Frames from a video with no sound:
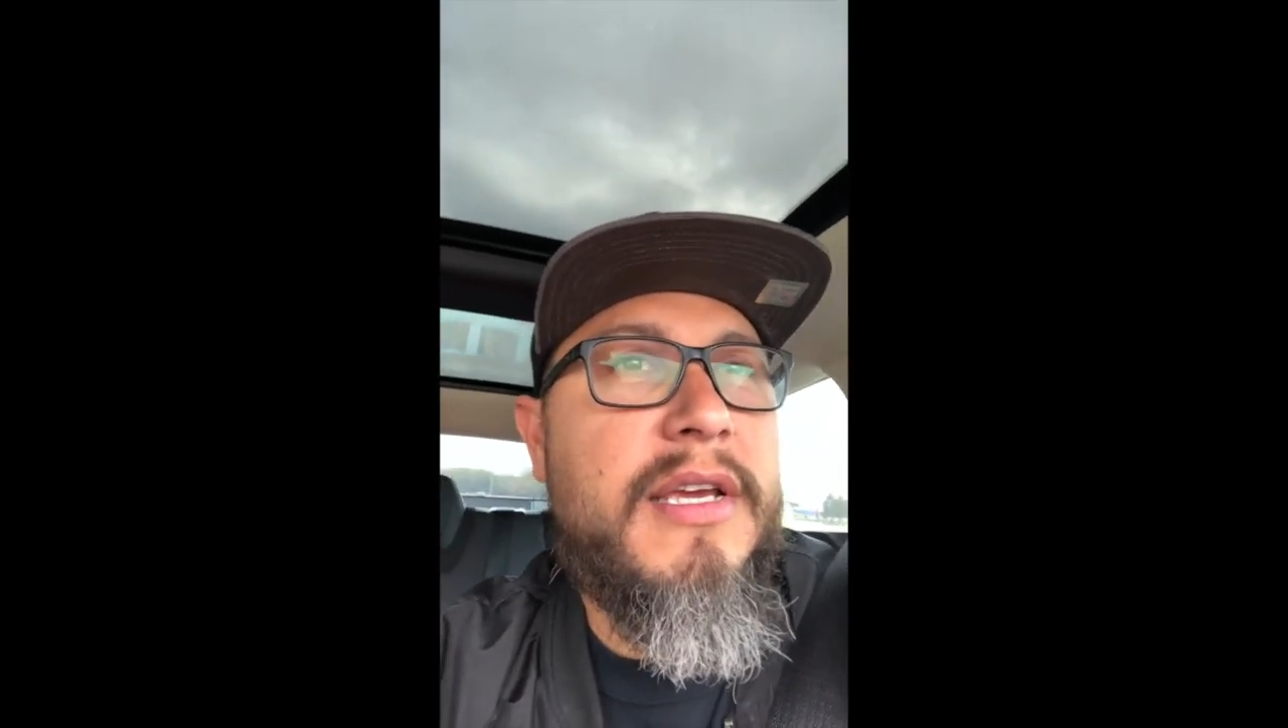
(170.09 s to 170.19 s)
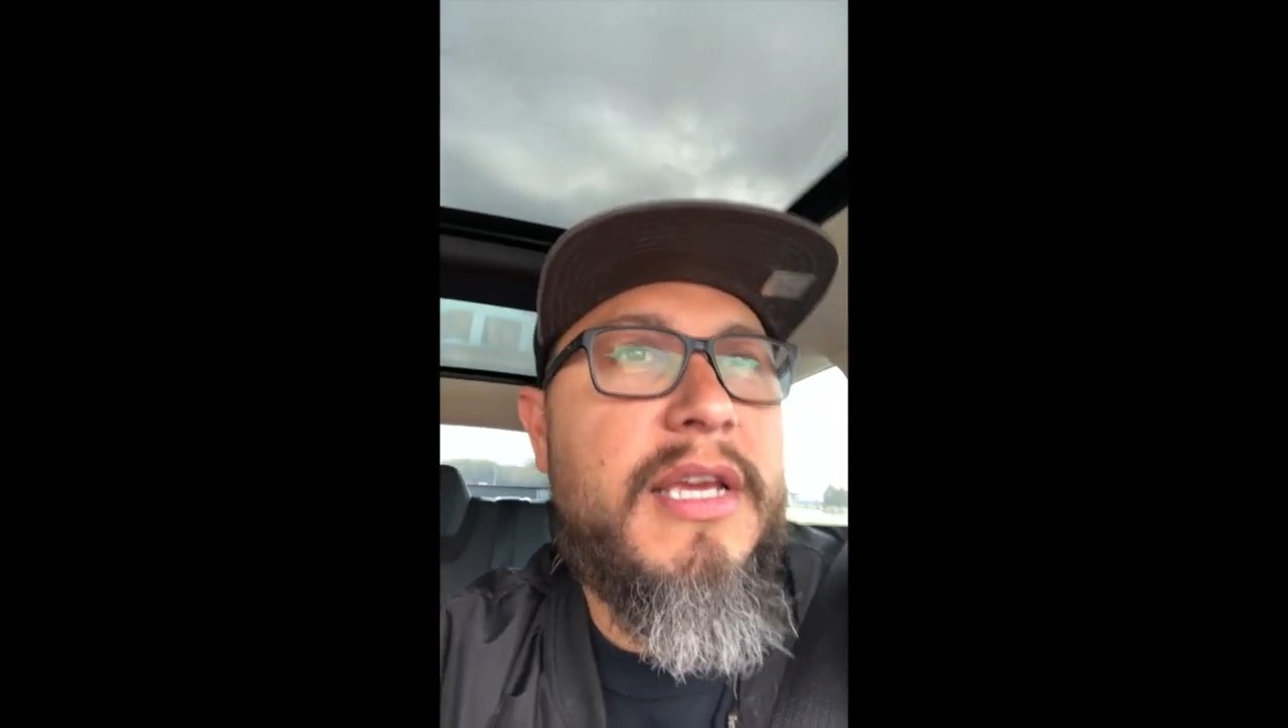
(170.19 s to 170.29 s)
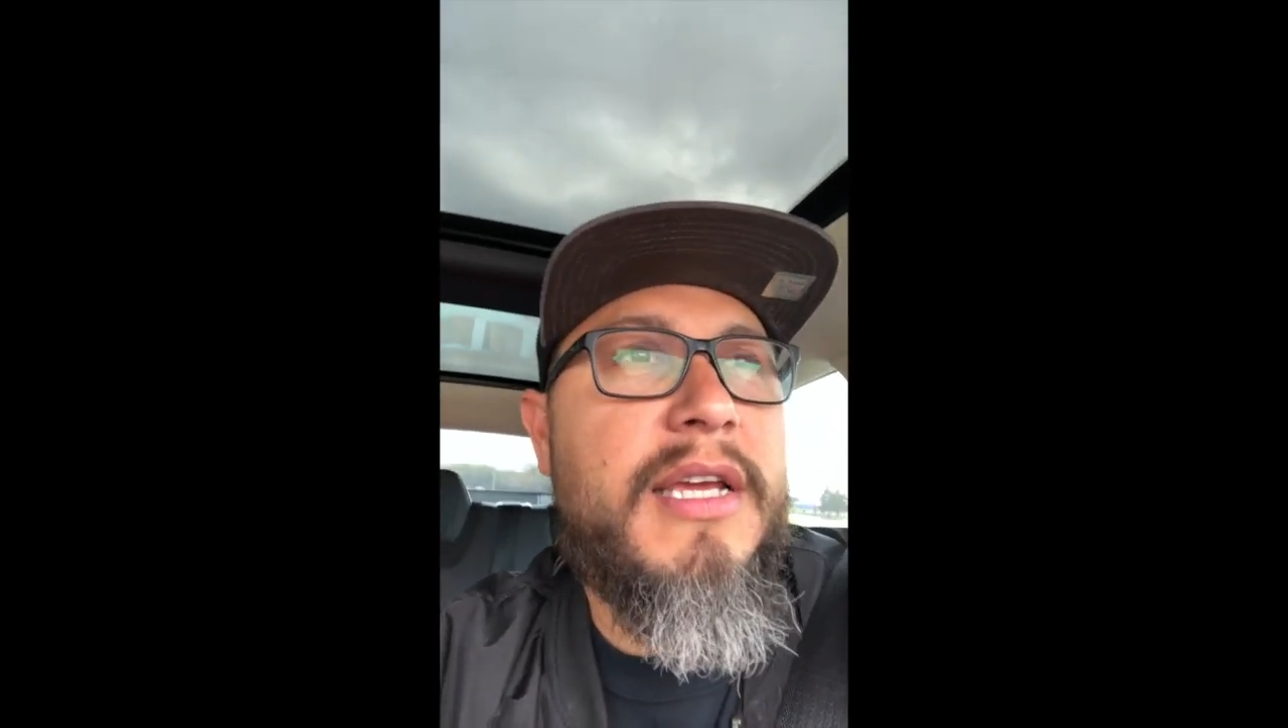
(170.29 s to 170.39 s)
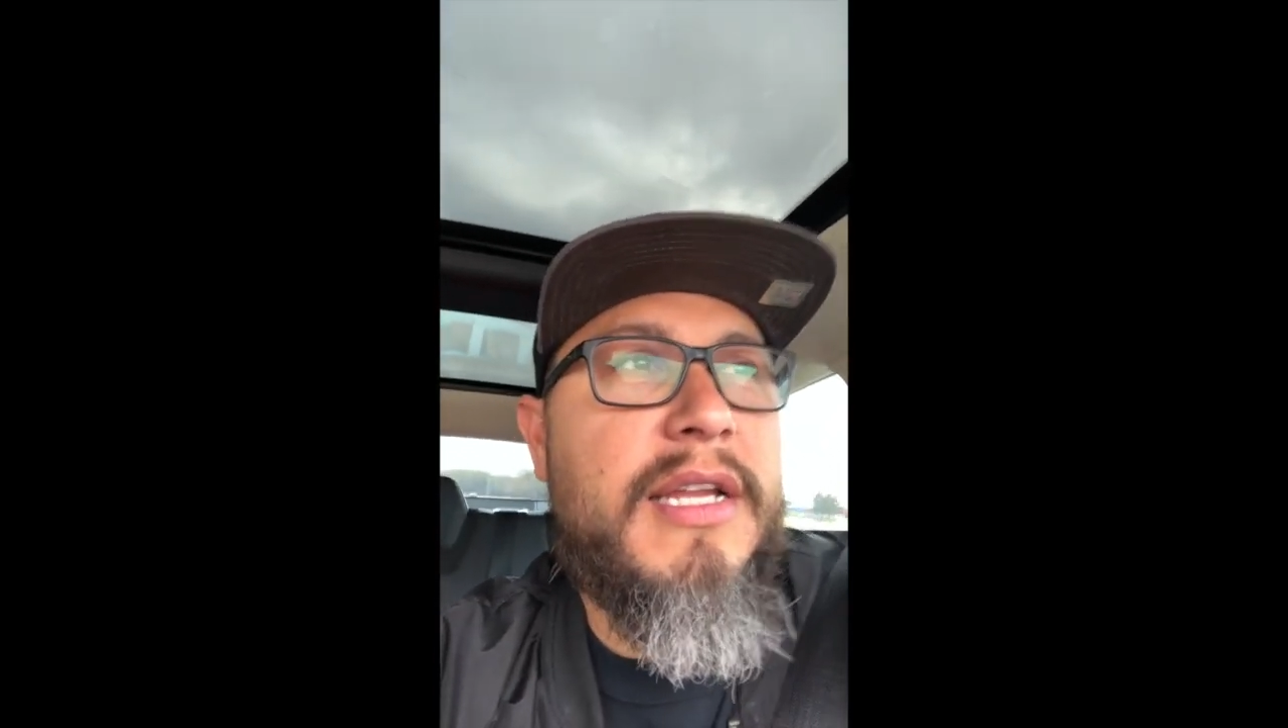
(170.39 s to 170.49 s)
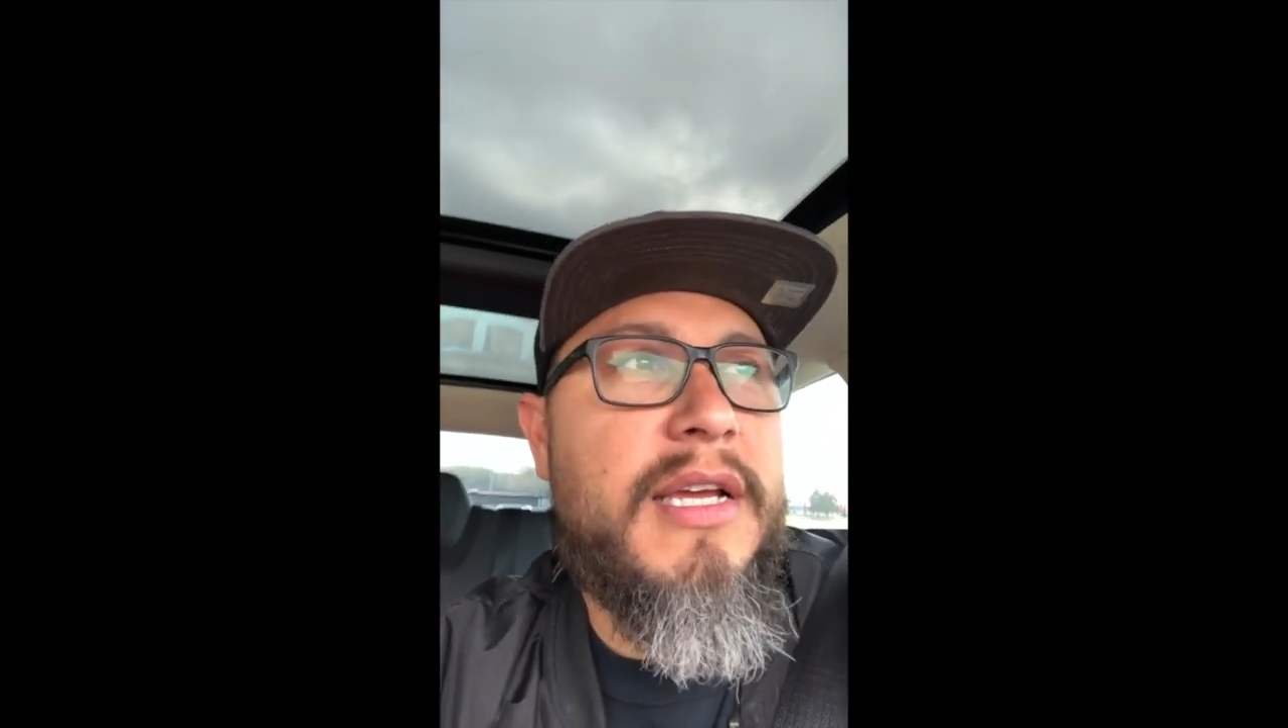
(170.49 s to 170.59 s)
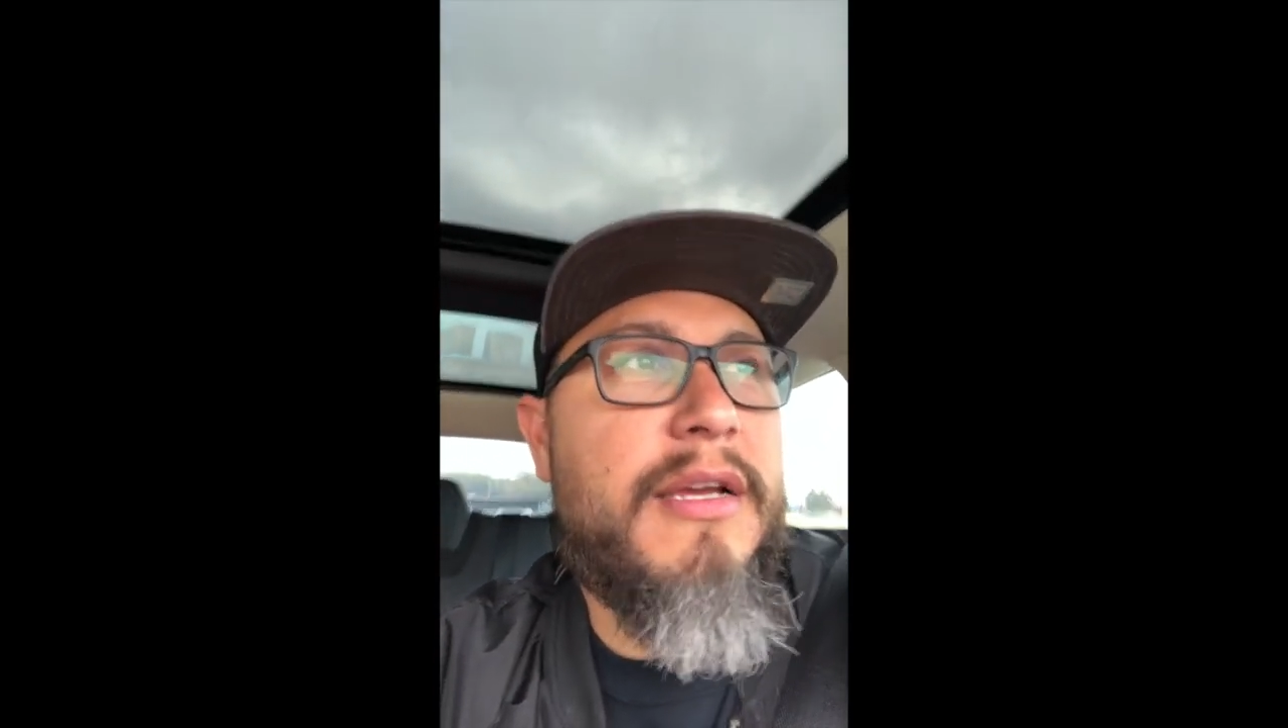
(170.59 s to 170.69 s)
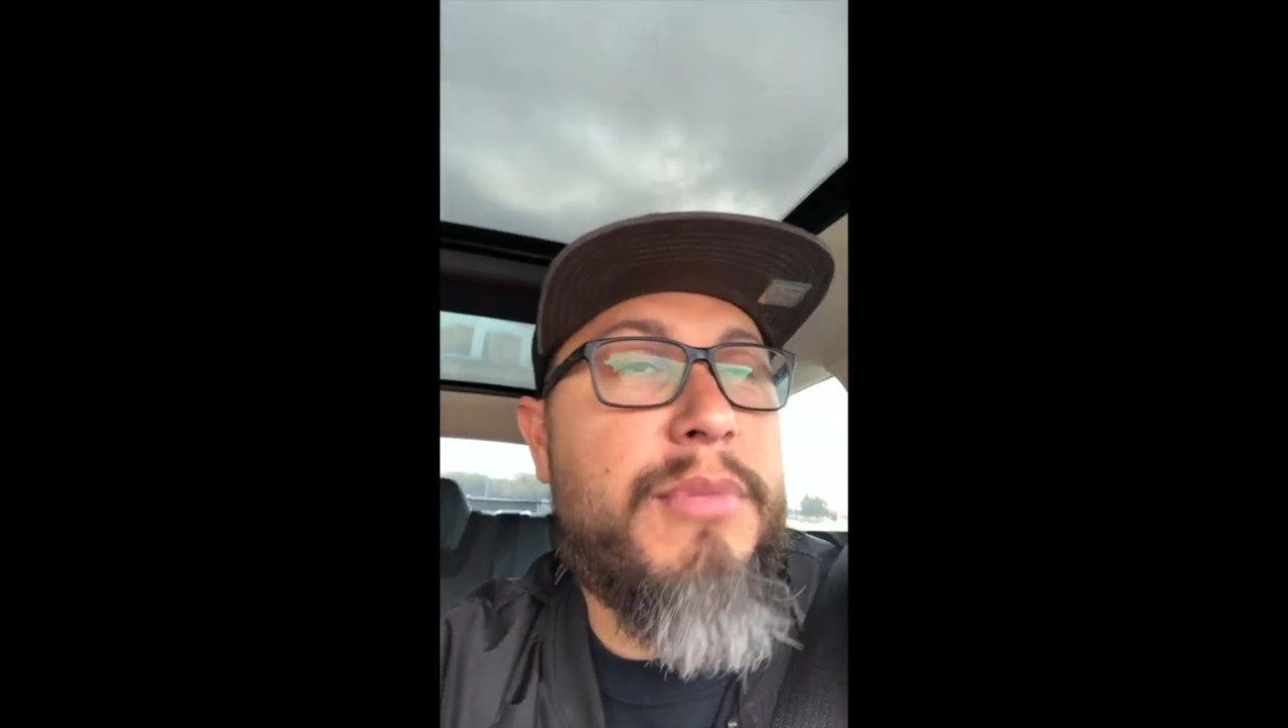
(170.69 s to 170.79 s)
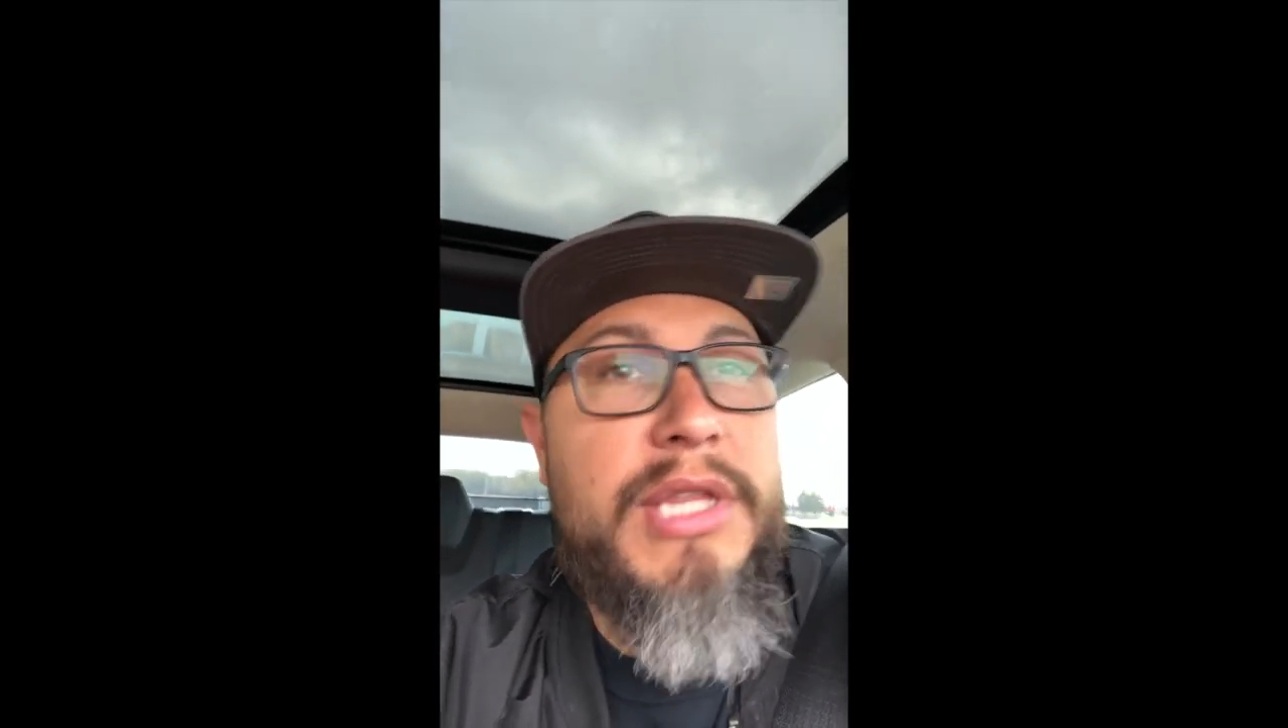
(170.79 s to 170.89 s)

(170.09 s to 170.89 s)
And